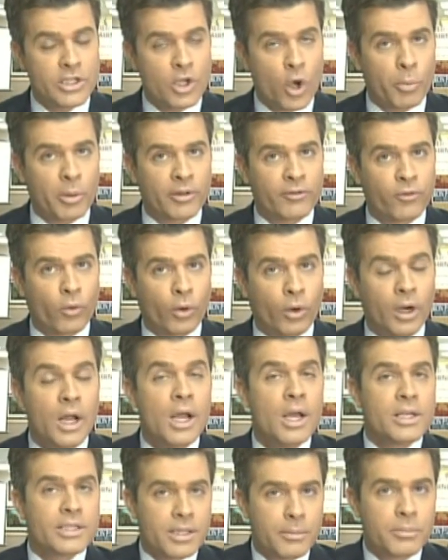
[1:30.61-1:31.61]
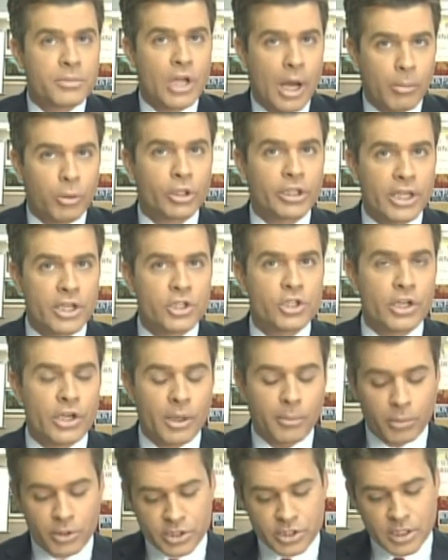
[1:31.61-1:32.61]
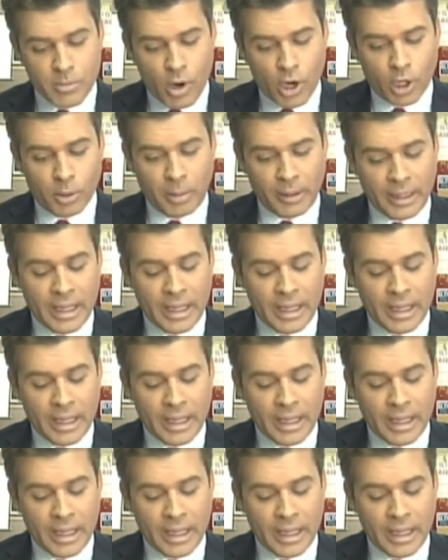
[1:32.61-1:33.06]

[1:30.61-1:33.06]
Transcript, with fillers: He's hoping for some double digit numbers tomorrow.